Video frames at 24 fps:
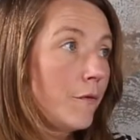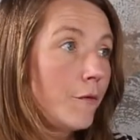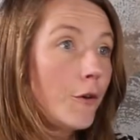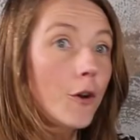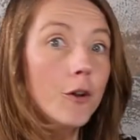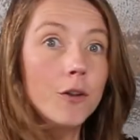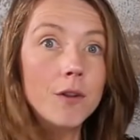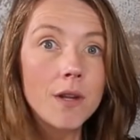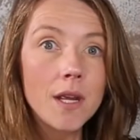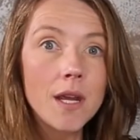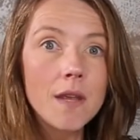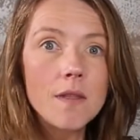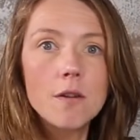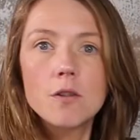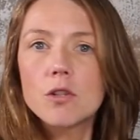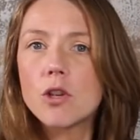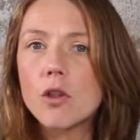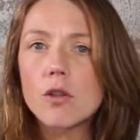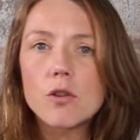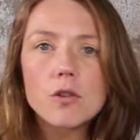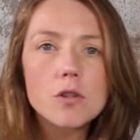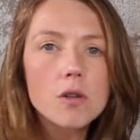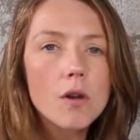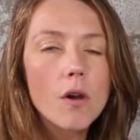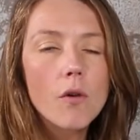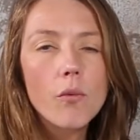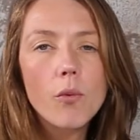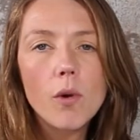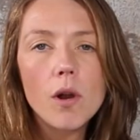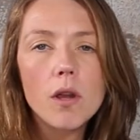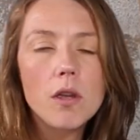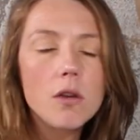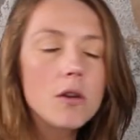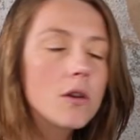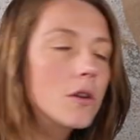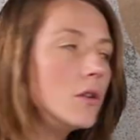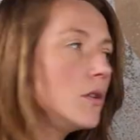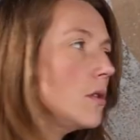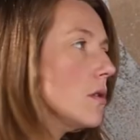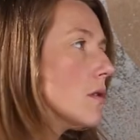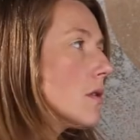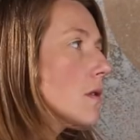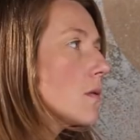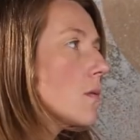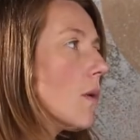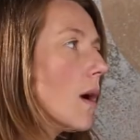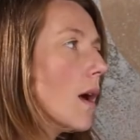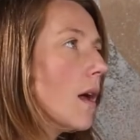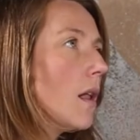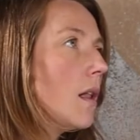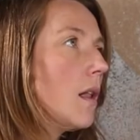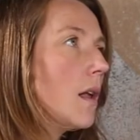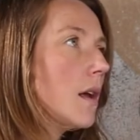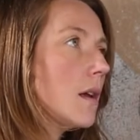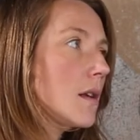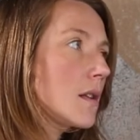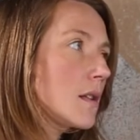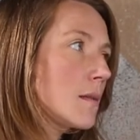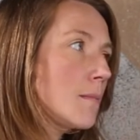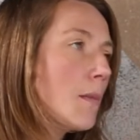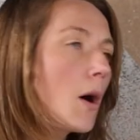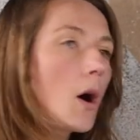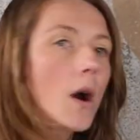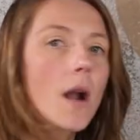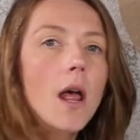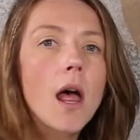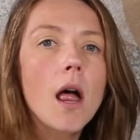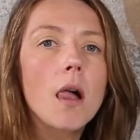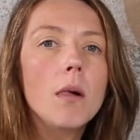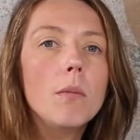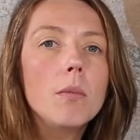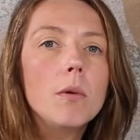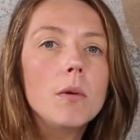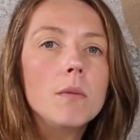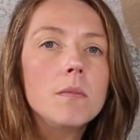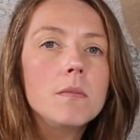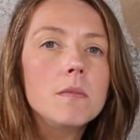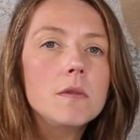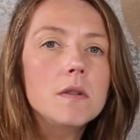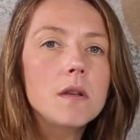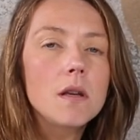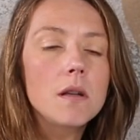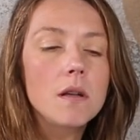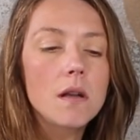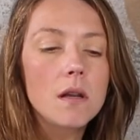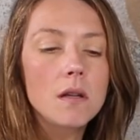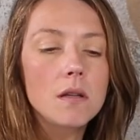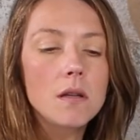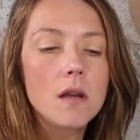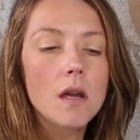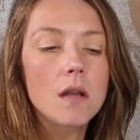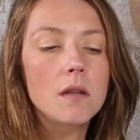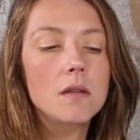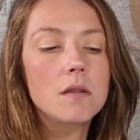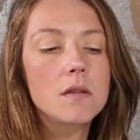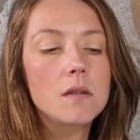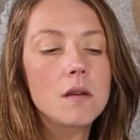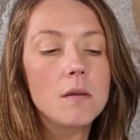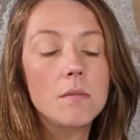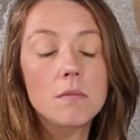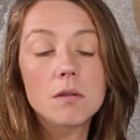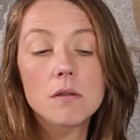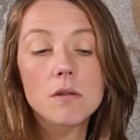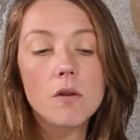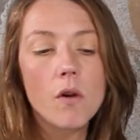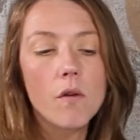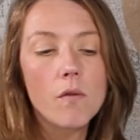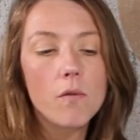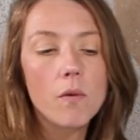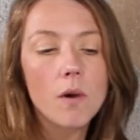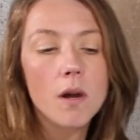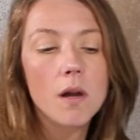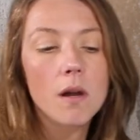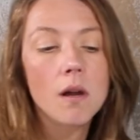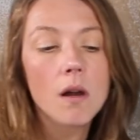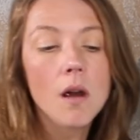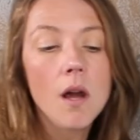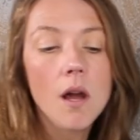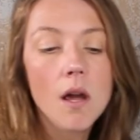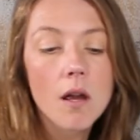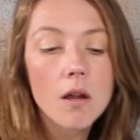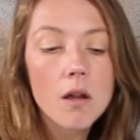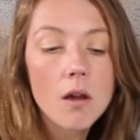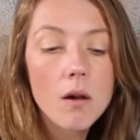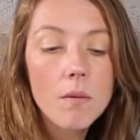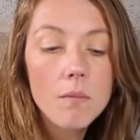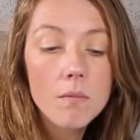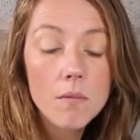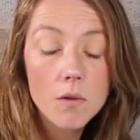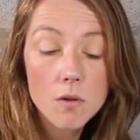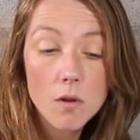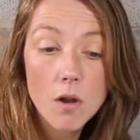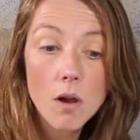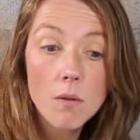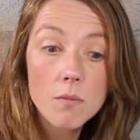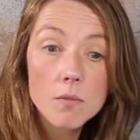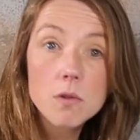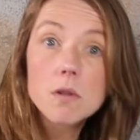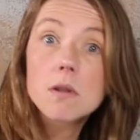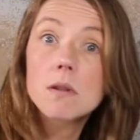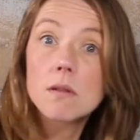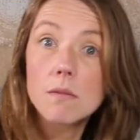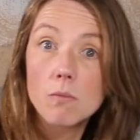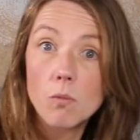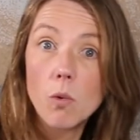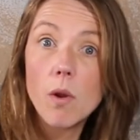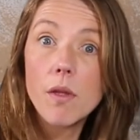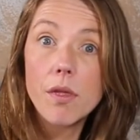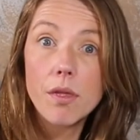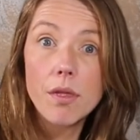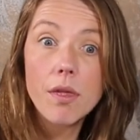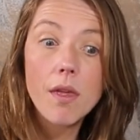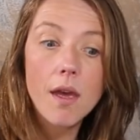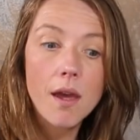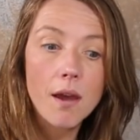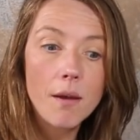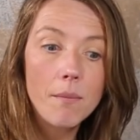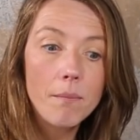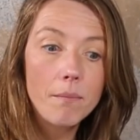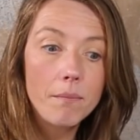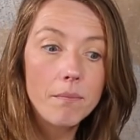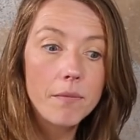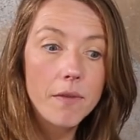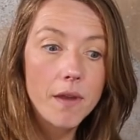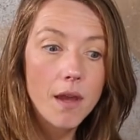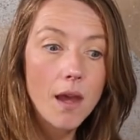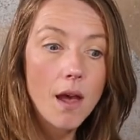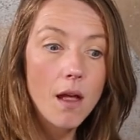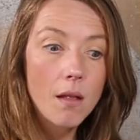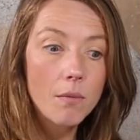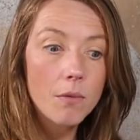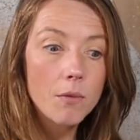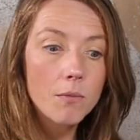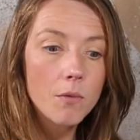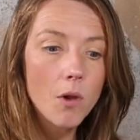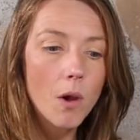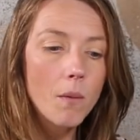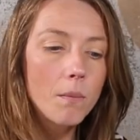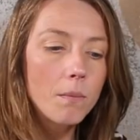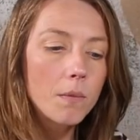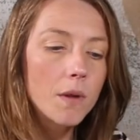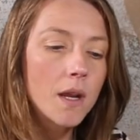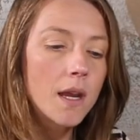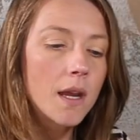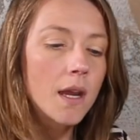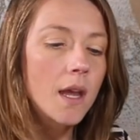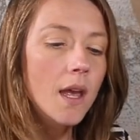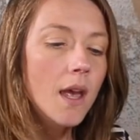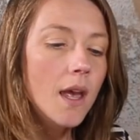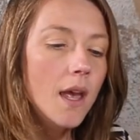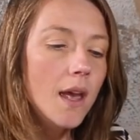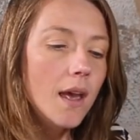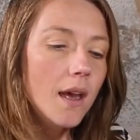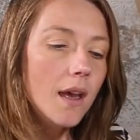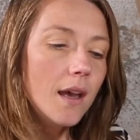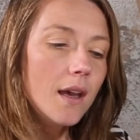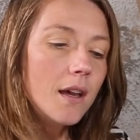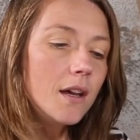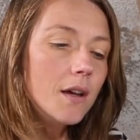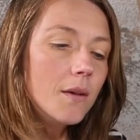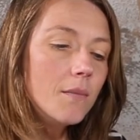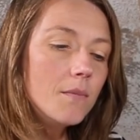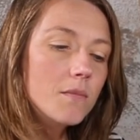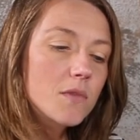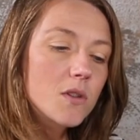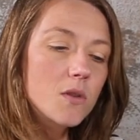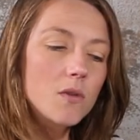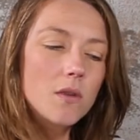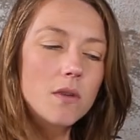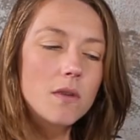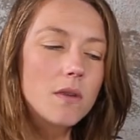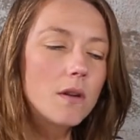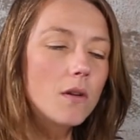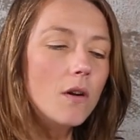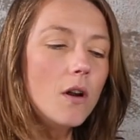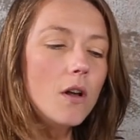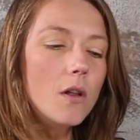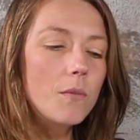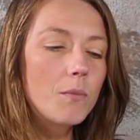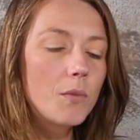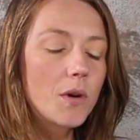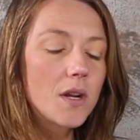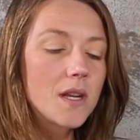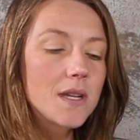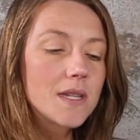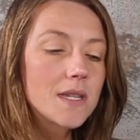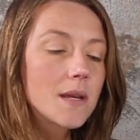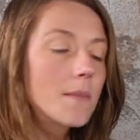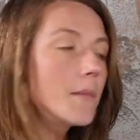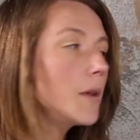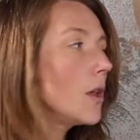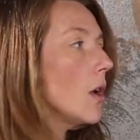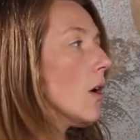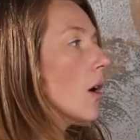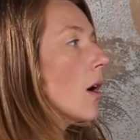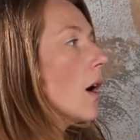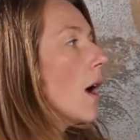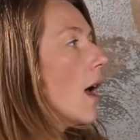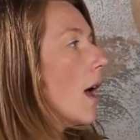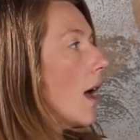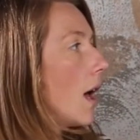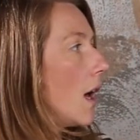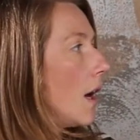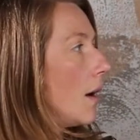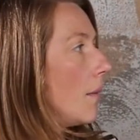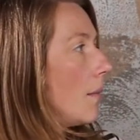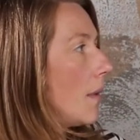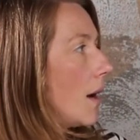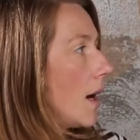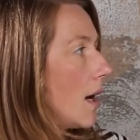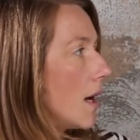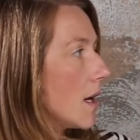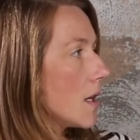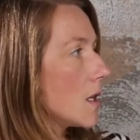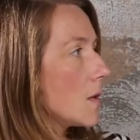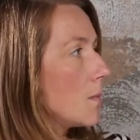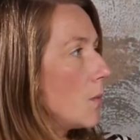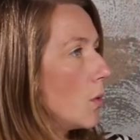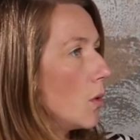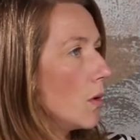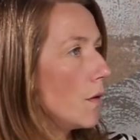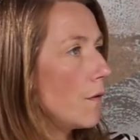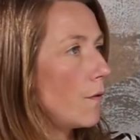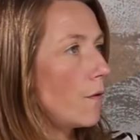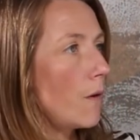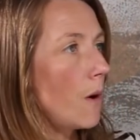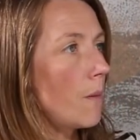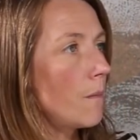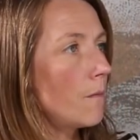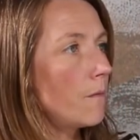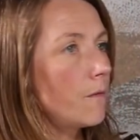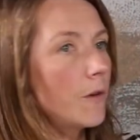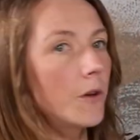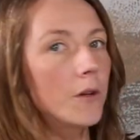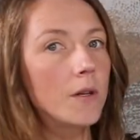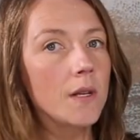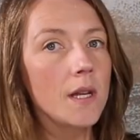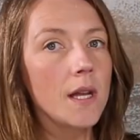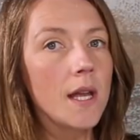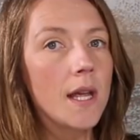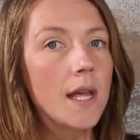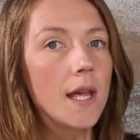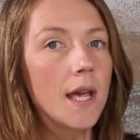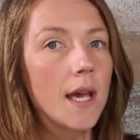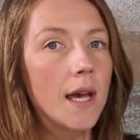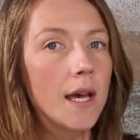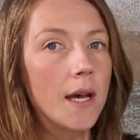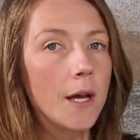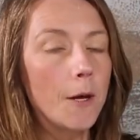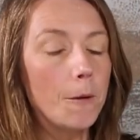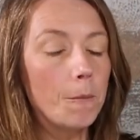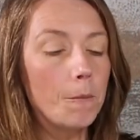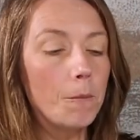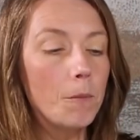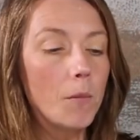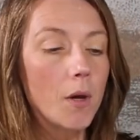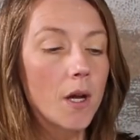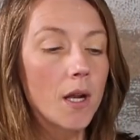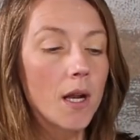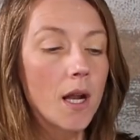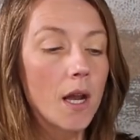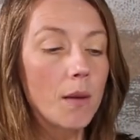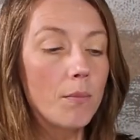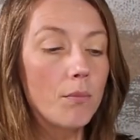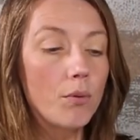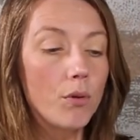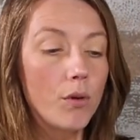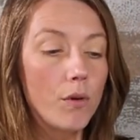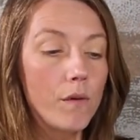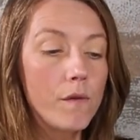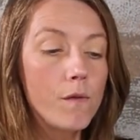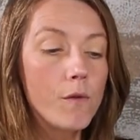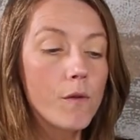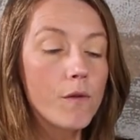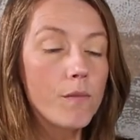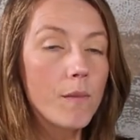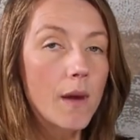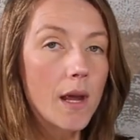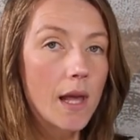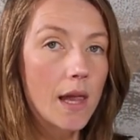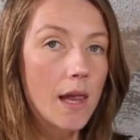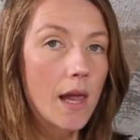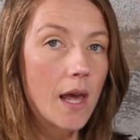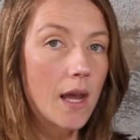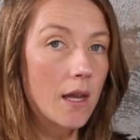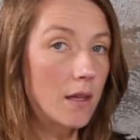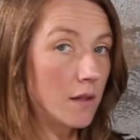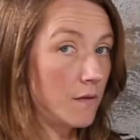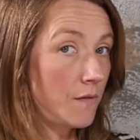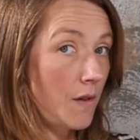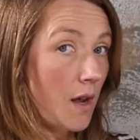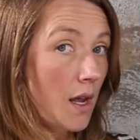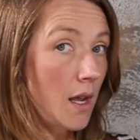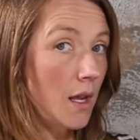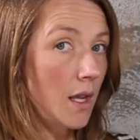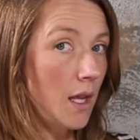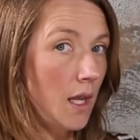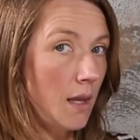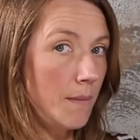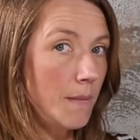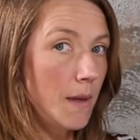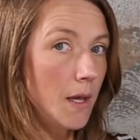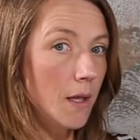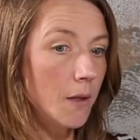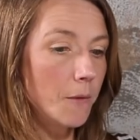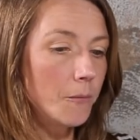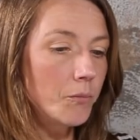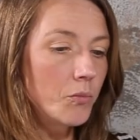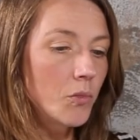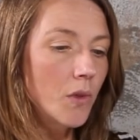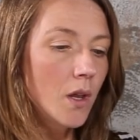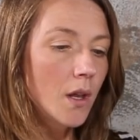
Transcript: Fundy. There's other software you can use as well, like Smart Albums and, and, and some software com comes with um, the album company. Um, so that they're all pretty similar. Um, I export from Fundy um, and I proof with my clients via email.